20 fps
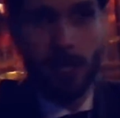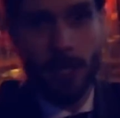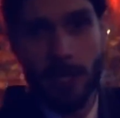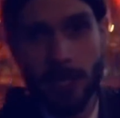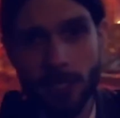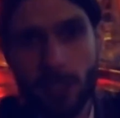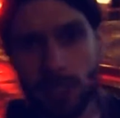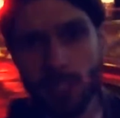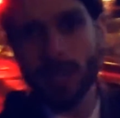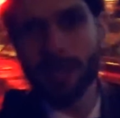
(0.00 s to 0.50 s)

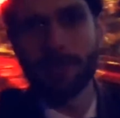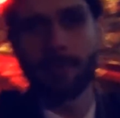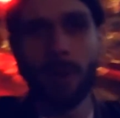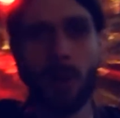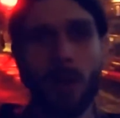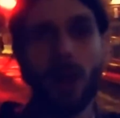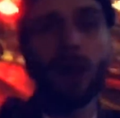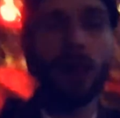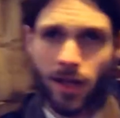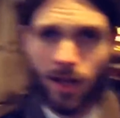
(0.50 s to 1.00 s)
Just left
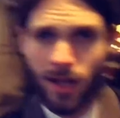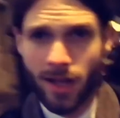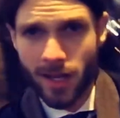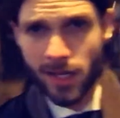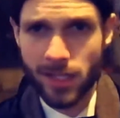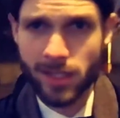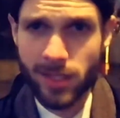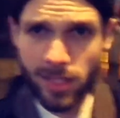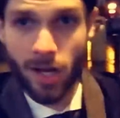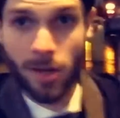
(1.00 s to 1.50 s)
Paul.
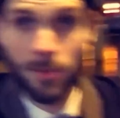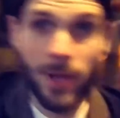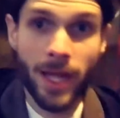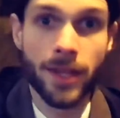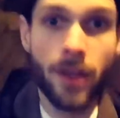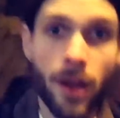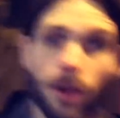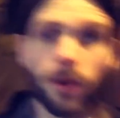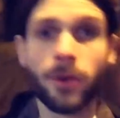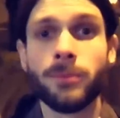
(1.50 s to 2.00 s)
So I'm
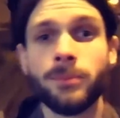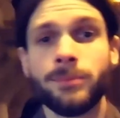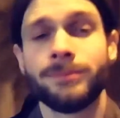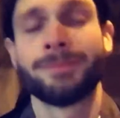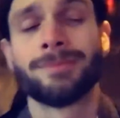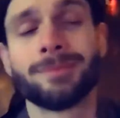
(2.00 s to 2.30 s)
heading home,